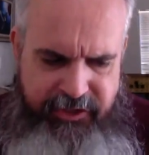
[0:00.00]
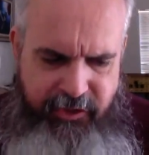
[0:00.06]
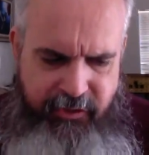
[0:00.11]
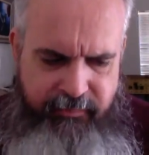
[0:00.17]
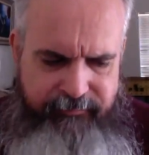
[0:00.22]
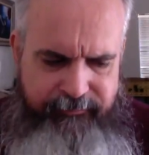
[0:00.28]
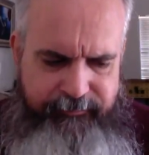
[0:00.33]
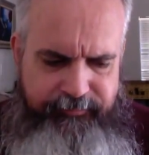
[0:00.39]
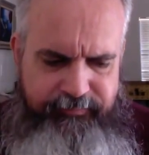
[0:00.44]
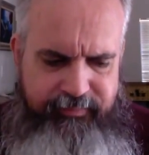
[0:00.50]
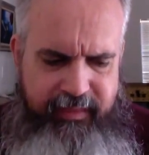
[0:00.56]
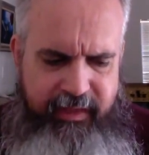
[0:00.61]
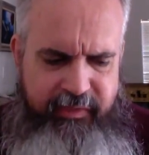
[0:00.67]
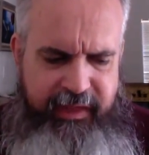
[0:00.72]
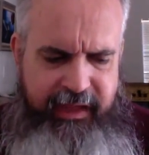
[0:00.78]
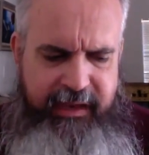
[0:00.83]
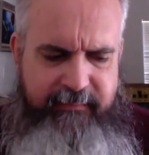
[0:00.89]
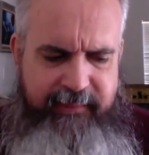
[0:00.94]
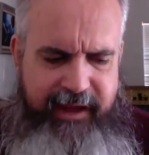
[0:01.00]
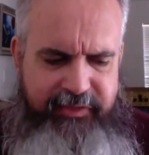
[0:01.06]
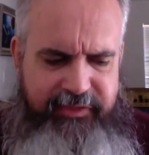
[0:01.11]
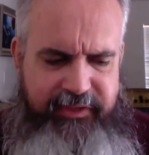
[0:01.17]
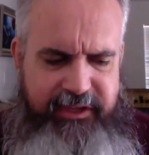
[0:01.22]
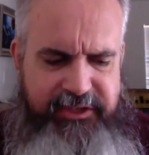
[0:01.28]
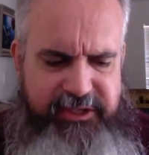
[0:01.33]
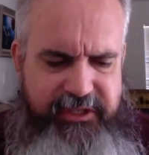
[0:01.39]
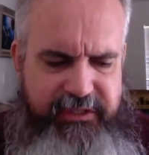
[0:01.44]
So think
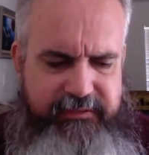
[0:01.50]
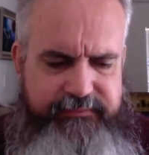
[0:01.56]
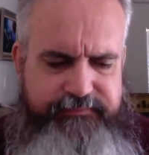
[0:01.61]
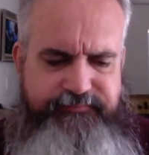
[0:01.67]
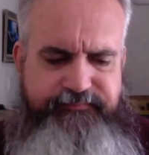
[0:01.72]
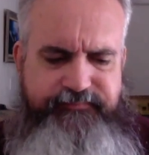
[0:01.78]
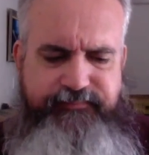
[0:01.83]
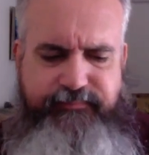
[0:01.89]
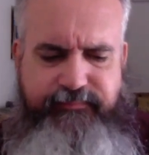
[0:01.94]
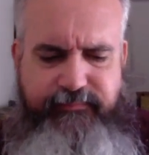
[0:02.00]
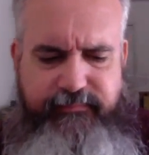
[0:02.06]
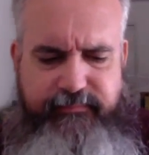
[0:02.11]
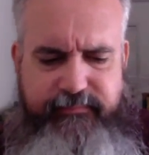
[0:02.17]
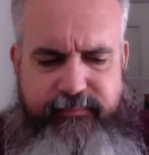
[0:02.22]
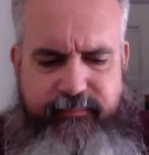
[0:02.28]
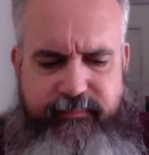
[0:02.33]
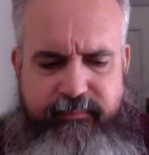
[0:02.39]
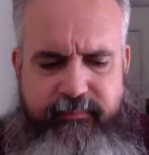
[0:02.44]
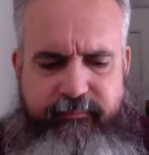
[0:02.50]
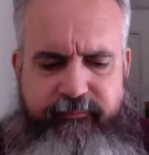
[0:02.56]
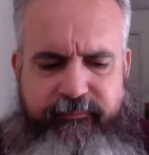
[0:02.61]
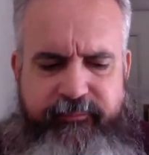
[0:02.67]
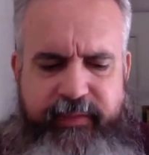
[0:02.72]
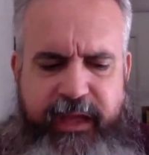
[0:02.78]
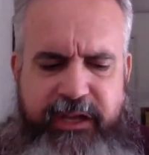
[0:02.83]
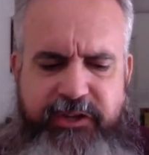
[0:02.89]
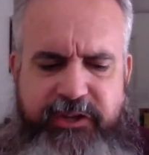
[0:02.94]
about this
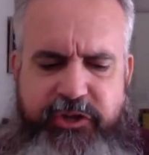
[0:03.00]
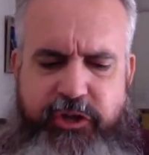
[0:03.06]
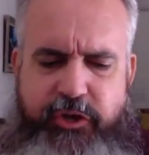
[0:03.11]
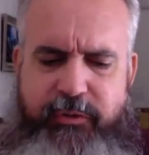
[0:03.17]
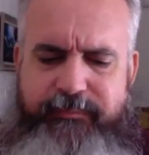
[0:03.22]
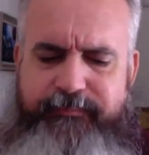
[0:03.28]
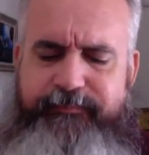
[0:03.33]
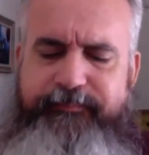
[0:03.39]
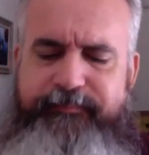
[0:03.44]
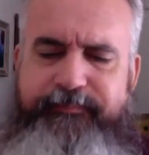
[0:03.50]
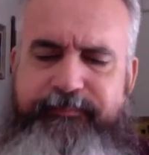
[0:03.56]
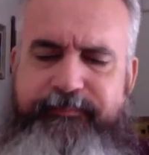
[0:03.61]
too.